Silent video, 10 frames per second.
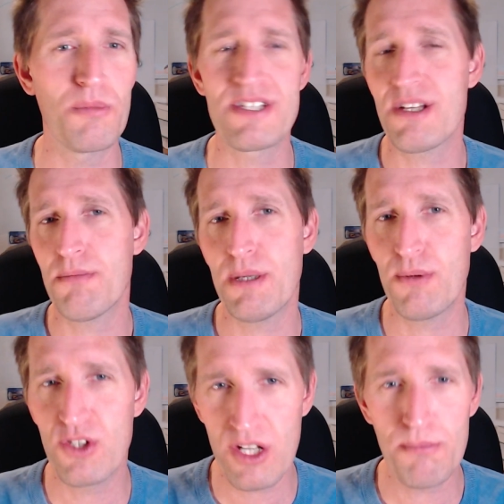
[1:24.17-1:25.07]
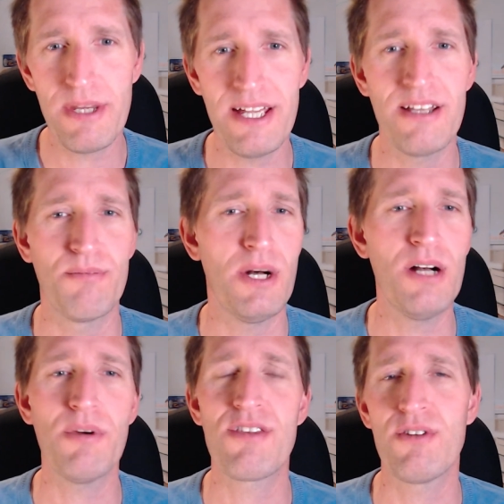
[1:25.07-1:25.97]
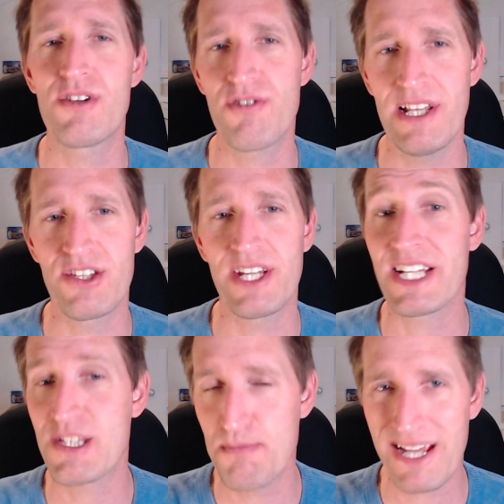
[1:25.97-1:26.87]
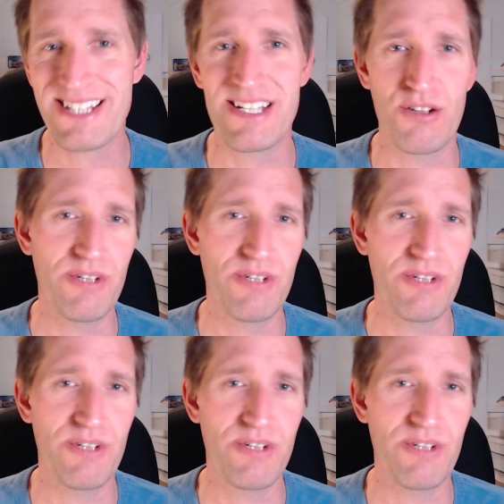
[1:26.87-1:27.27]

but some people jump in partway through a trilogy expecting a